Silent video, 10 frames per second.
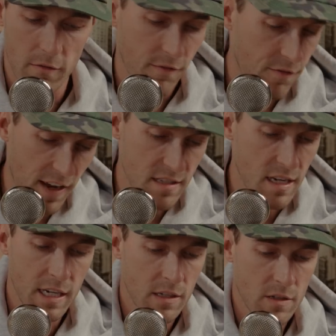
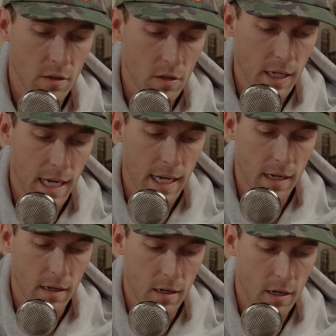Fascinating to look at.
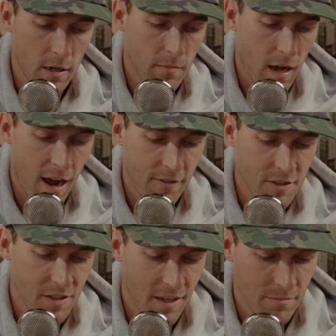
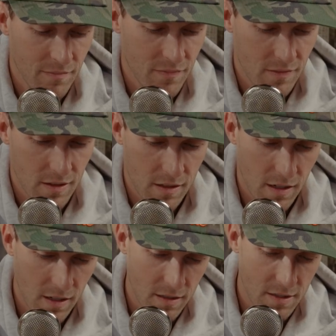Obviously I'm
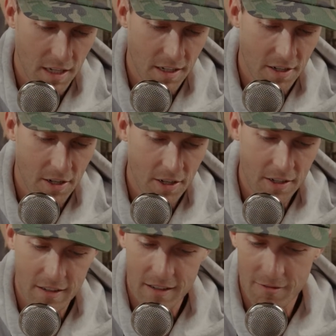a data
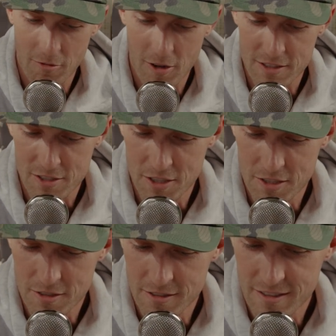nerd and want
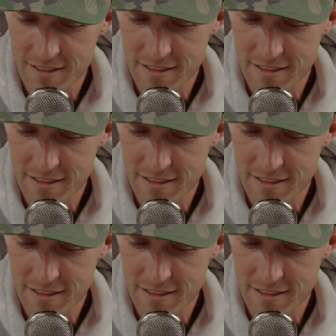to